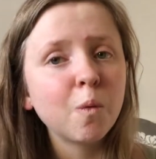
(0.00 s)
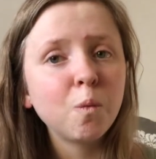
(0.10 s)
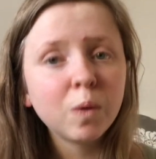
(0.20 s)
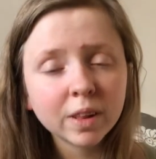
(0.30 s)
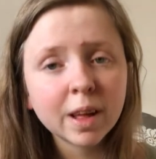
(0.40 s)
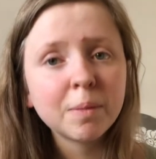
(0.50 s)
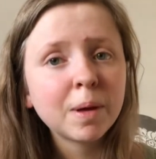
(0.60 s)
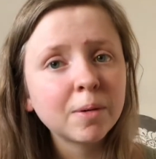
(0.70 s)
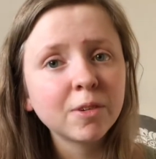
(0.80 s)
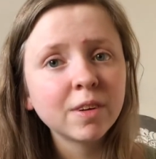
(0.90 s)
Will I be
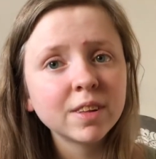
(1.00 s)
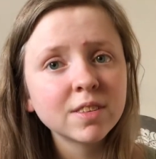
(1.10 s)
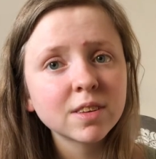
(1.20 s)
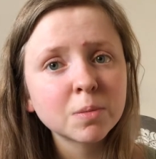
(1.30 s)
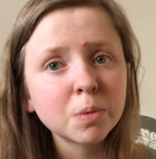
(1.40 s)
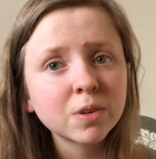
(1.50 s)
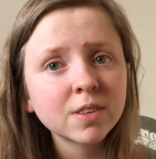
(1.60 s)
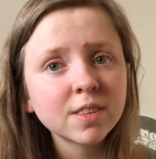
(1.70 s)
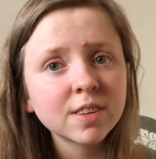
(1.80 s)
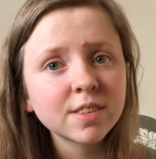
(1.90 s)
able to read six books
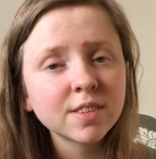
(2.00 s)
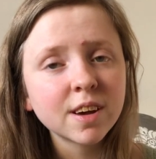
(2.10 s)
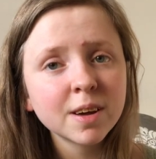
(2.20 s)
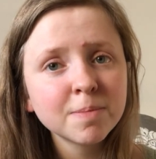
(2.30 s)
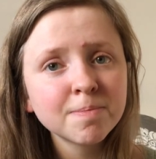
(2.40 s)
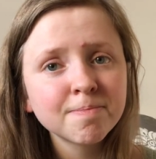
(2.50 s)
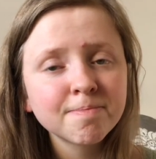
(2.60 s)
in this time?